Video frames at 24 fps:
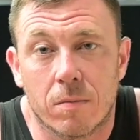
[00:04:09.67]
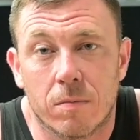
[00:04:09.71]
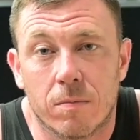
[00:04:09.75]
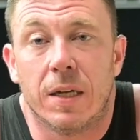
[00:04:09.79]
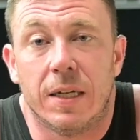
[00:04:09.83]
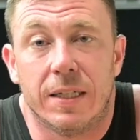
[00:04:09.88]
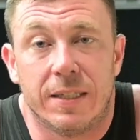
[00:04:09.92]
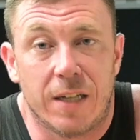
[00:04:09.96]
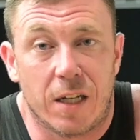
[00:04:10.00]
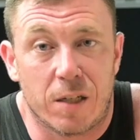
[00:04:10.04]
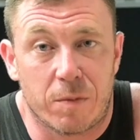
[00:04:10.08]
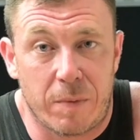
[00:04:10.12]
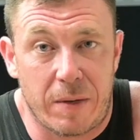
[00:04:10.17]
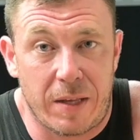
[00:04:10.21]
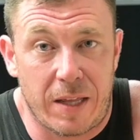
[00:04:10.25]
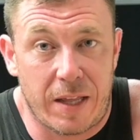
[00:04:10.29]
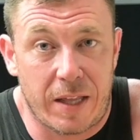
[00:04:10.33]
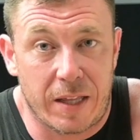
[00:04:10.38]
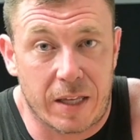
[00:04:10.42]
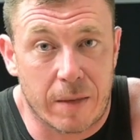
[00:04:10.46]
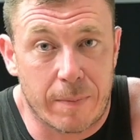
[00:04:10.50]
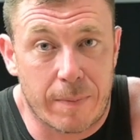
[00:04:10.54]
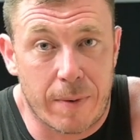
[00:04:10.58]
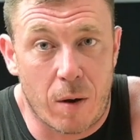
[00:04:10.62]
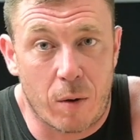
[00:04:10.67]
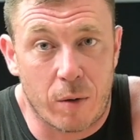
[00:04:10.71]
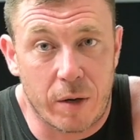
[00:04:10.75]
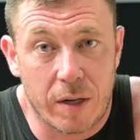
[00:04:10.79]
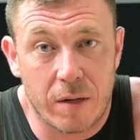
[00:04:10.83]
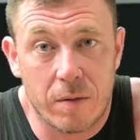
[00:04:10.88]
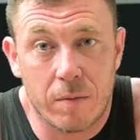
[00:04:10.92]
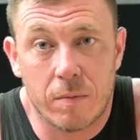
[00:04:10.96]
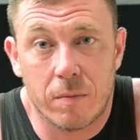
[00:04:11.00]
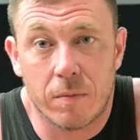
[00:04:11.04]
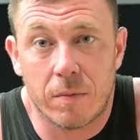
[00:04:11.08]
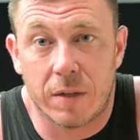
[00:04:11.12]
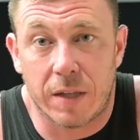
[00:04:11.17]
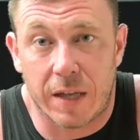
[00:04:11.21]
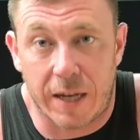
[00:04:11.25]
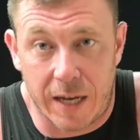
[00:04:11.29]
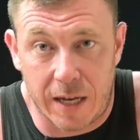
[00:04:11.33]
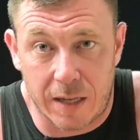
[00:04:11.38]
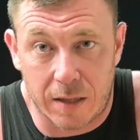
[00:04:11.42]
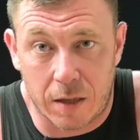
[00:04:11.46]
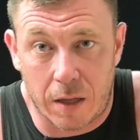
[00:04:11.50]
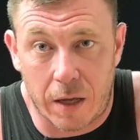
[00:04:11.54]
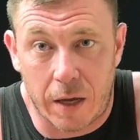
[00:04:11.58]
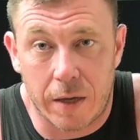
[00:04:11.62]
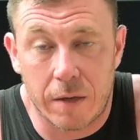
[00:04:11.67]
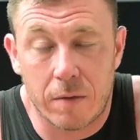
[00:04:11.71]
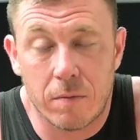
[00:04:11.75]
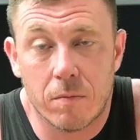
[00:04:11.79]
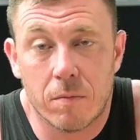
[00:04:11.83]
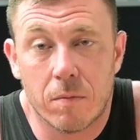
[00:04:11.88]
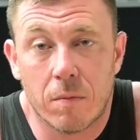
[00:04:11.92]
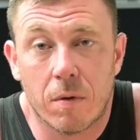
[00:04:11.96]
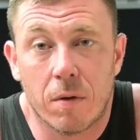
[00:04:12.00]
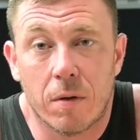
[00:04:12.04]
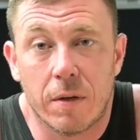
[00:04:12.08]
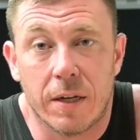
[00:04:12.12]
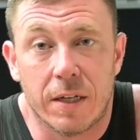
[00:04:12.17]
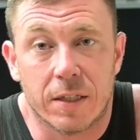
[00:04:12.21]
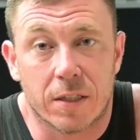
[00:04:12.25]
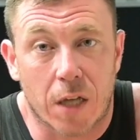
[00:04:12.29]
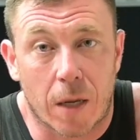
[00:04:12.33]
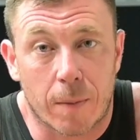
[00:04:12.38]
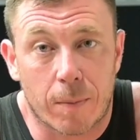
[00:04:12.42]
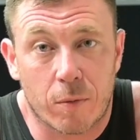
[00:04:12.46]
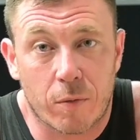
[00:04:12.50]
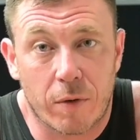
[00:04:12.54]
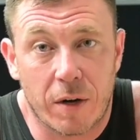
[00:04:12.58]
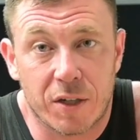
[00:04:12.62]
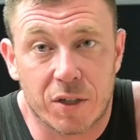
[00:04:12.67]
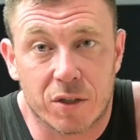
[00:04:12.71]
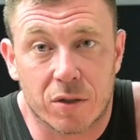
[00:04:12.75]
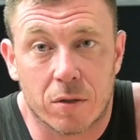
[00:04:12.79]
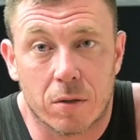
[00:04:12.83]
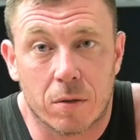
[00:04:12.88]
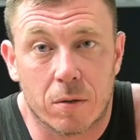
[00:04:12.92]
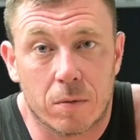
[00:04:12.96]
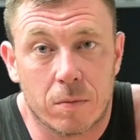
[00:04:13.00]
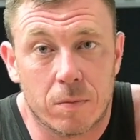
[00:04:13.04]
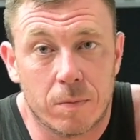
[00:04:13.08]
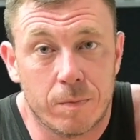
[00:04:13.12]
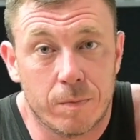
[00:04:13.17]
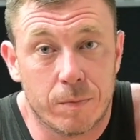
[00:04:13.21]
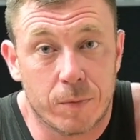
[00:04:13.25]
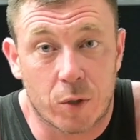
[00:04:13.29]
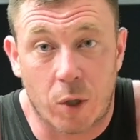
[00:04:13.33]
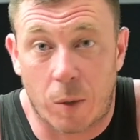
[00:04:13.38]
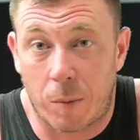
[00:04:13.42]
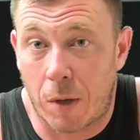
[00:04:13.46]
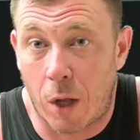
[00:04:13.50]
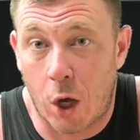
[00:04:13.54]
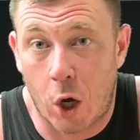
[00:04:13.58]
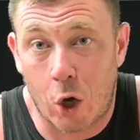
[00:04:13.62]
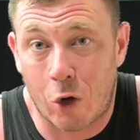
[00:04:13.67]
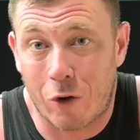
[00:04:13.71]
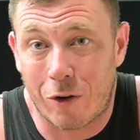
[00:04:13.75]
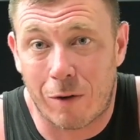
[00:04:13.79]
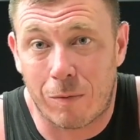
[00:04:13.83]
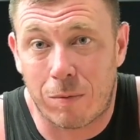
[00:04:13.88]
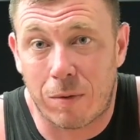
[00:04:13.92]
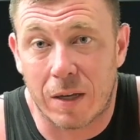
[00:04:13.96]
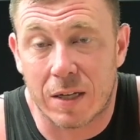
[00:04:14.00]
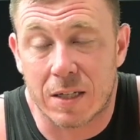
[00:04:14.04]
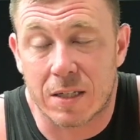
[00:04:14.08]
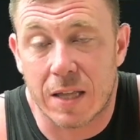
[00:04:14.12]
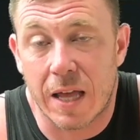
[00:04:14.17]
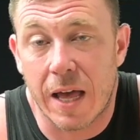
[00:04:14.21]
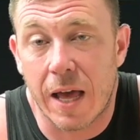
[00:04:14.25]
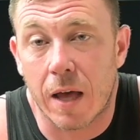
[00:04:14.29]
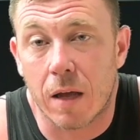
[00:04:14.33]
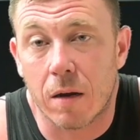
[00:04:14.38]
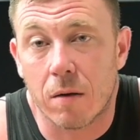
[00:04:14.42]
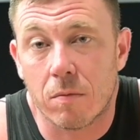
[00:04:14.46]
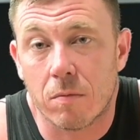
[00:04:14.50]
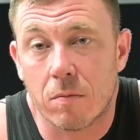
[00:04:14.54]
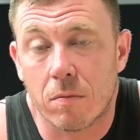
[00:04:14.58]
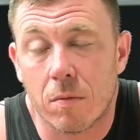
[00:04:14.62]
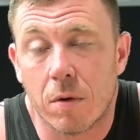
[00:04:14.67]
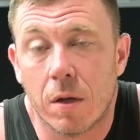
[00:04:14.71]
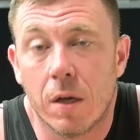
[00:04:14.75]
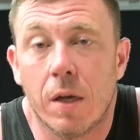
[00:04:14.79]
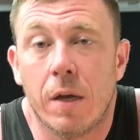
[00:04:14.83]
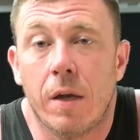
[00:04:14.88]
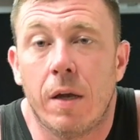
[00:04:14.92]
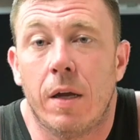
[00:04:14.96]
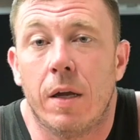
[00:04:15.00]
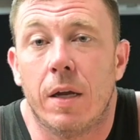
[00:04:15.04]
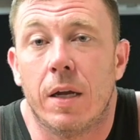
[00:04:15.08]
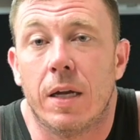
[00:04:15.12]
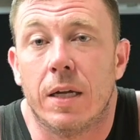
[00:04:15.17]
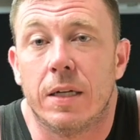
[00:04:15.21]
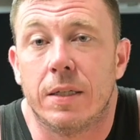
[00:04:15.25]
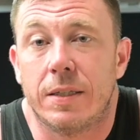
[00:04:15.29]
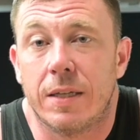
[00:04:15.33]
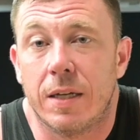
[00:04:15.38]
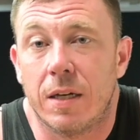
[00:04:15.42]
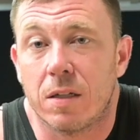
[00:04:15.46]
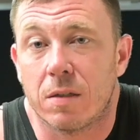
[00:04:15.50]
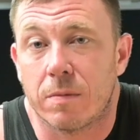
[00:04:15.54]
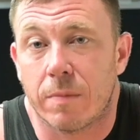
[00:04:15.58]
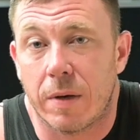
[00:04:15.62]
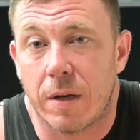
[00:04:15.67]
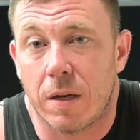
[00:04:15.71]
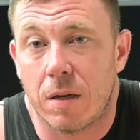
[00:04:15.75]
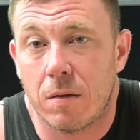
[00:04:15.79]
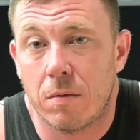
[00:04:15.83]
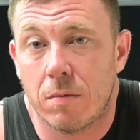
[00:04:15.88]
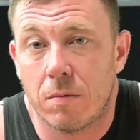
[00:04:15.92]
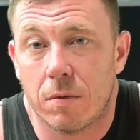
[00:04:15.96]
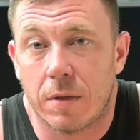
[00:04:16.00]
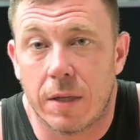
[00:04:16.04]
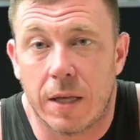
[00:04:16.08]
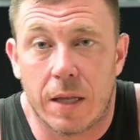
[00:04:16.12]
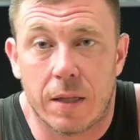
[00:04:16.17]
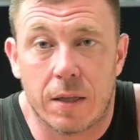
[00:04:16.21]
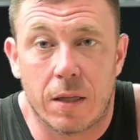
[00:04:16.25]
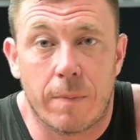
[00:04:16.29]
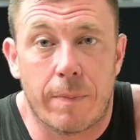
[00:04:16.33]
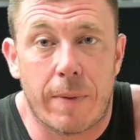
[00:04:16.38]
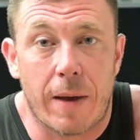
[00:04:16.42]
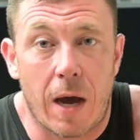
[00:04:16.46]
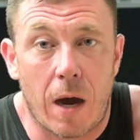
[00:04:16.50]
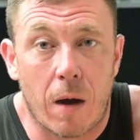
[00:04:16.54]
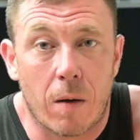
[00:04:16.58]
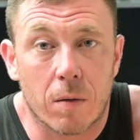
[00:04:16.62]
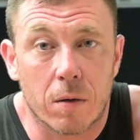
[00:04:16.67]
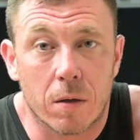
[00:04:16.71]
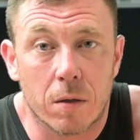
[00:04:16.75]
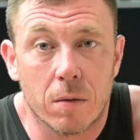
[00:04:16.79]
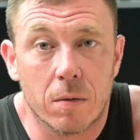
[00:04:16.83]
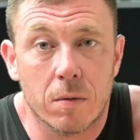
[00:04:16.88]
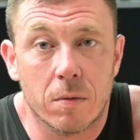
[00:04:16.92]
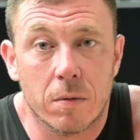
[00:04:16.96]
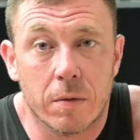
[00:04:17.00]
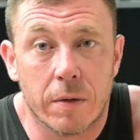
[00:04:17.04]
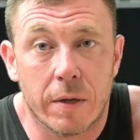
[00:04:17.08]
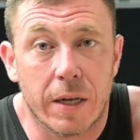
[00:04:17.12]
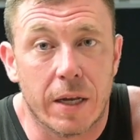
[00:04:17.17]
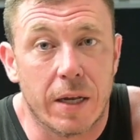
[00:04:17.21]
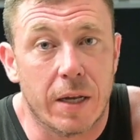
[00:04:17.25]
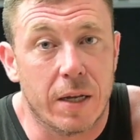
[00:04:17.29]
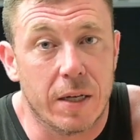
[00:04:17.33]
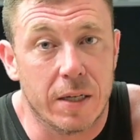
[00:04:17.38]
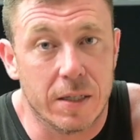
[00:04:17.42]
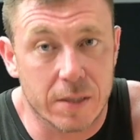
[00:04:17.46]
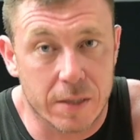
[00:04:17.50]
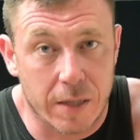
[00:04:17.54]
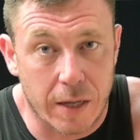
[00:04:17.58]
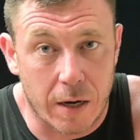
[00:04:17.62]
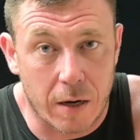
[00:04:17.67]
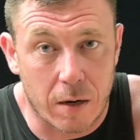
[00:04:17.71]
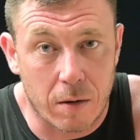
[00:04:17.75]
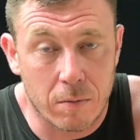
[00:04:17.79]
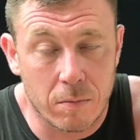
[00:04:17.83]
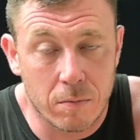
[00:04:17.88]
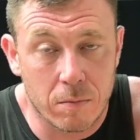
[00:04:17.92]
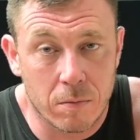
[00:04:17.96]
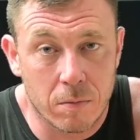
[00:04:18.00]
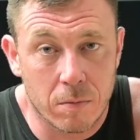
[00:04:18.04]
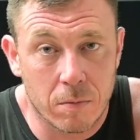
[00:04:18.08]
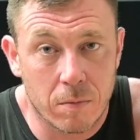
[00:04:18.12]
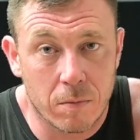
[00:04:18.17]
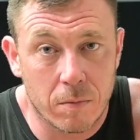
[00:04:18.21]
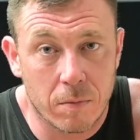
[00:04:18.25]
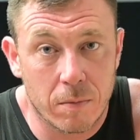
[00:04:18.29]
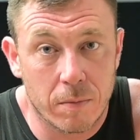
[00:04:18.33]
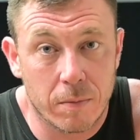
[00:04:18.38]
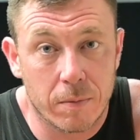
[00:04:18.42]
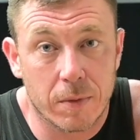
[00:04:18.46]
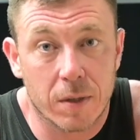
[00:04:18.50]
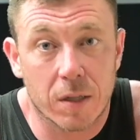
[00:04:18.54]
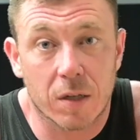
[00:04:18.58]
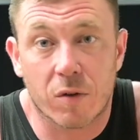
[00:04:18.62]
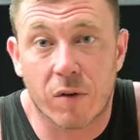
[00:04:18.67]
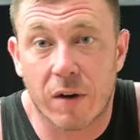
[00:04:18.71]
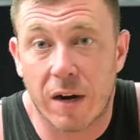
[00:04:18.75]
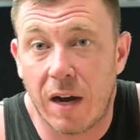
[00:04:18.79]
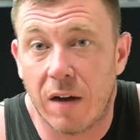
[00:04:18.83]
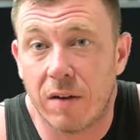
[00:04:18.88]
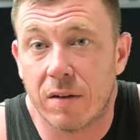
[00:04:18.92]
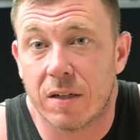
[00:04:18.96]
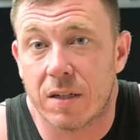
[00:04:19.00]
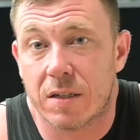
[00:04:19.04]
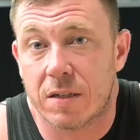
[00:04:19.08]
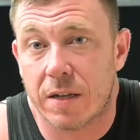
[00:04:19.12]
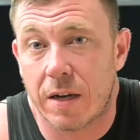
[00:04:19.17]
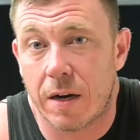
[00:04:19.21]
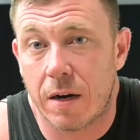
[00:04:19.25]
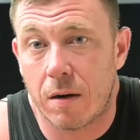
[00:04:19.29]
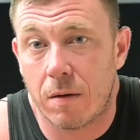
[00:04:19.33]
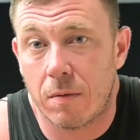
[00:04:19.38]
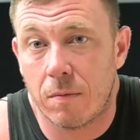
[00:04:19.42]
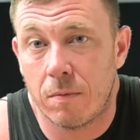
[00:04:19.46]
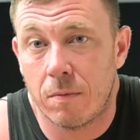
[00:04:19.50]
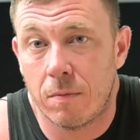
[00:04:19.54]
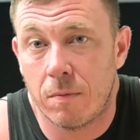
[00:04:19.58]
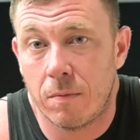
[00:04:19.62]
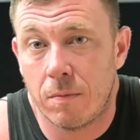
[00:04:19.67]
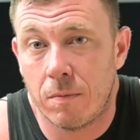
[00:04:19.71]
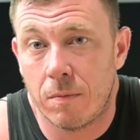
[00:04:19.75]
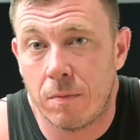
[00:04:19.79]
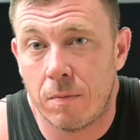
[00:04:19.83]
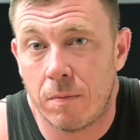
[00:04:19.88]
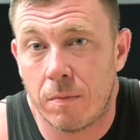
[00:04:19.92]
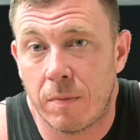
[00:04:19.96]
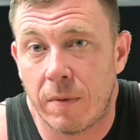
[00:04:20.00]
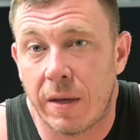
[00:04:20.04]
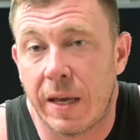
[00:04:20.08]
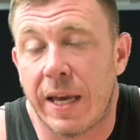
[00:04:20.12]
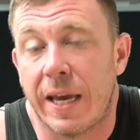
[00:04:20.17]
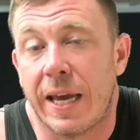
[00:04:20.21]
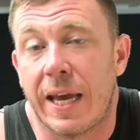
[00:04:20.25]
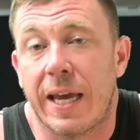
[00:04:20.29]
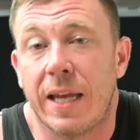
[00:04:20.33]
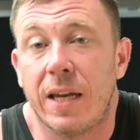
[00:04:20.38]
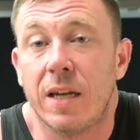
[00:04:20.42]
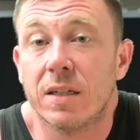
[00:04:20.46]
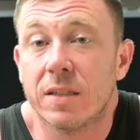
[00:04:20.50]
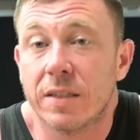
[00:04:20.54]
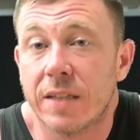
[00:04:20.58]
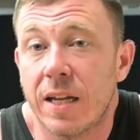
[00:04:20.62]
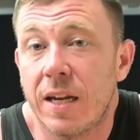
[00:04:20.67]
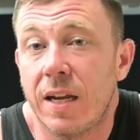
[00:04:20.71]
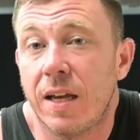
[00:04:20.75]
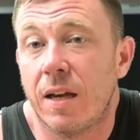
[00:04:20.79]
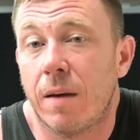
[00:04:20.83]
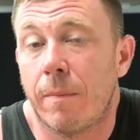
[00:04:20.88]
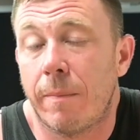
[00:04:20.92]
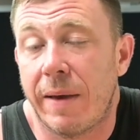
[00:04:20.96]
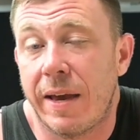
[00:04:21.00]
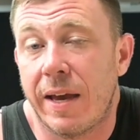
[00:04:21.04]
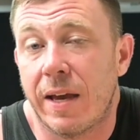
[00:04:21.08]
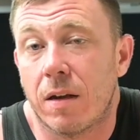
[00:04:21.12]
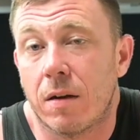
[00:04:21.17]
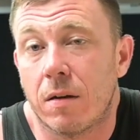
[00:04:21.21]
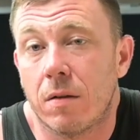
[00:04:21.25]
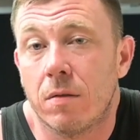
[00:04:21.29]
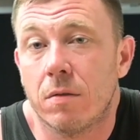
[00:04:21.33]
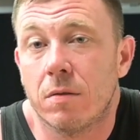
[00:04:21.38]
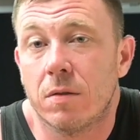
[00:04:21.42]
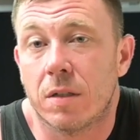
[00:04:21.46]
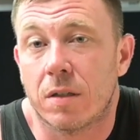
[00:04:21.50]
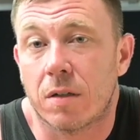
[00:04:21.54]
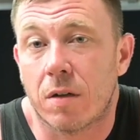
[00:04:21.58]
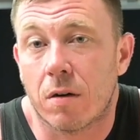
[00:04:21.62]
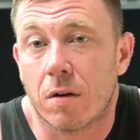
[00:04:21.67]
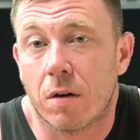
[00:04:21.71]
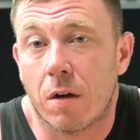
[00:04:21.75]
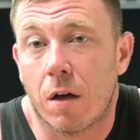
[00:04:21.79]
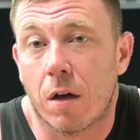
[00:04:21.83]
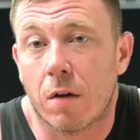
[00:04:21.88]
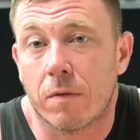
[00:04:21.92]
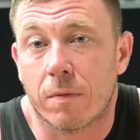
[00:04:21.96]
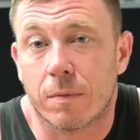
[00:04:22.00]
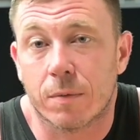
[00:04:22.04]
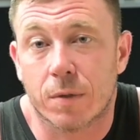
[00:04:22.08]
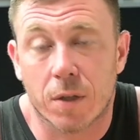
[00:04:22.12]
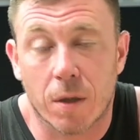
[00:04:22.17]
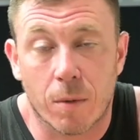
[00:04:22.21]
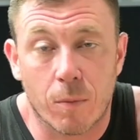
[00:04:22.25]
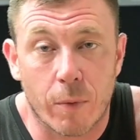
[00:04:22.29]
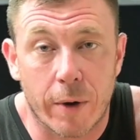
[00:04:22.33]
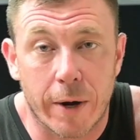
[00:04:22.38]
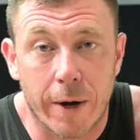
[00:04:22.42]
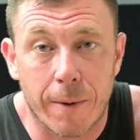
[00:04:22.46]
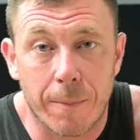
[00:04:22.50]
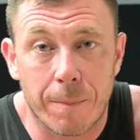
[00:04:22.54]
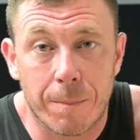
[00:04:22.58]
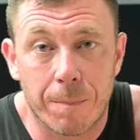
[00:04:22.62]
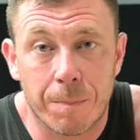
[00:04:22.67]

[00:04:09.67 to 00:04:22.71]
It tells me that the component, the headlight, is operational, so I'm not going to replace that. It tells me that the power is there, the ground is there, and it's getting a command to turn on from somewhere.